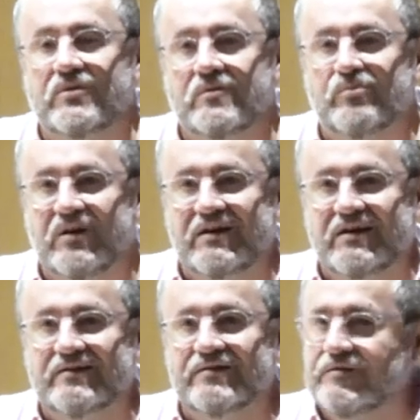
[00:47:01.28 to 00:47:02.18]
with the
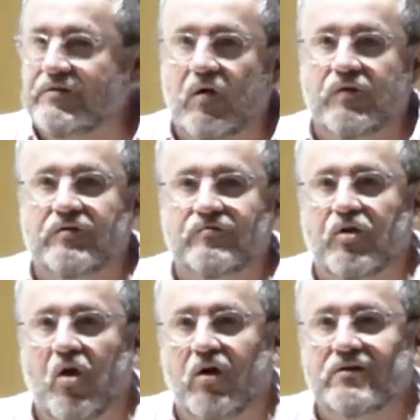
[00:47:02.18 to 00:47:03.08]
bleeds, the cells have
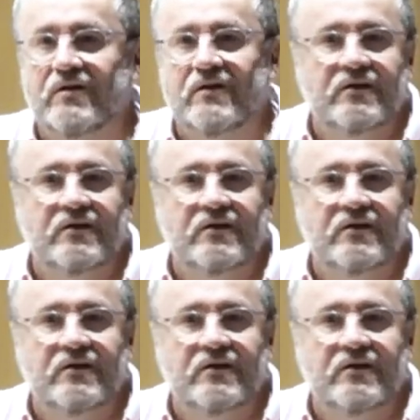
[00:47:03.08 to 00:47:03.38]
gone,